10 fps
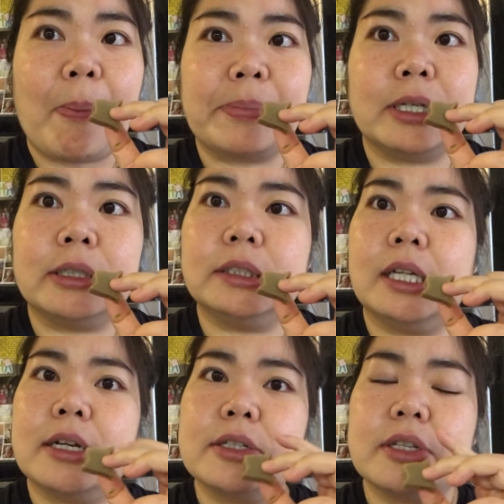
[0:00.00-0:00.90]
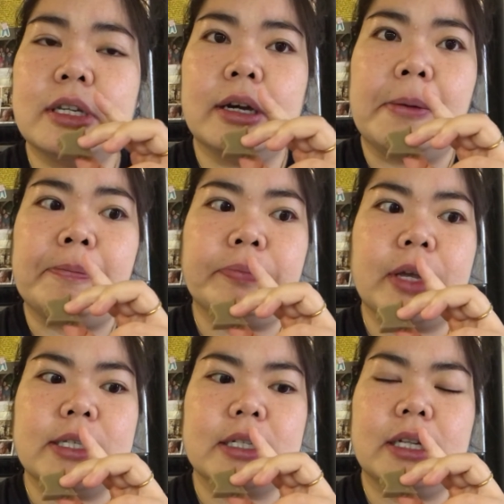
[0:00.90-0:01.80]
Yeah, it has the
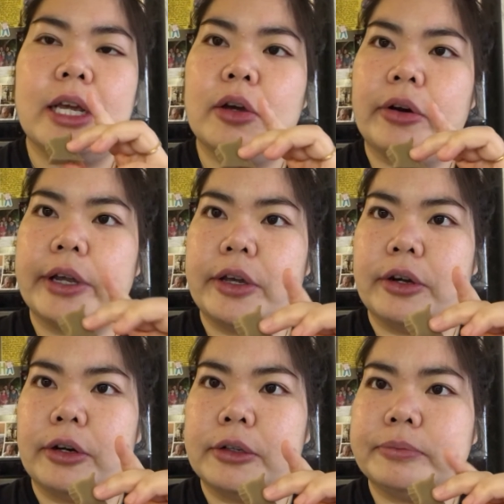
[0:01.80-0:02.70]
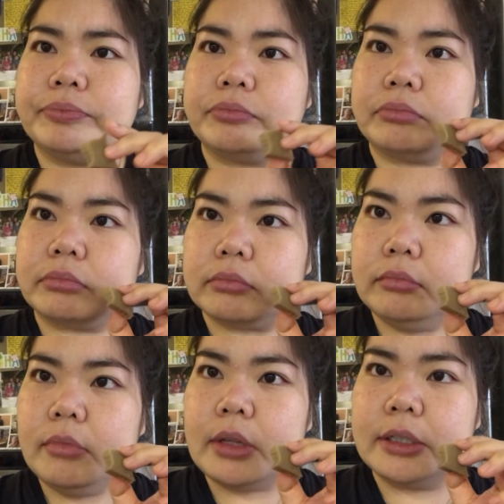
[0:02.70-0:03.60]
has like an agar
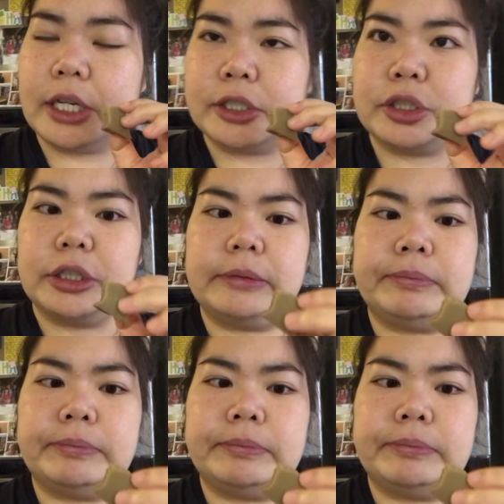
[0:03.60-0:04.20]
texture.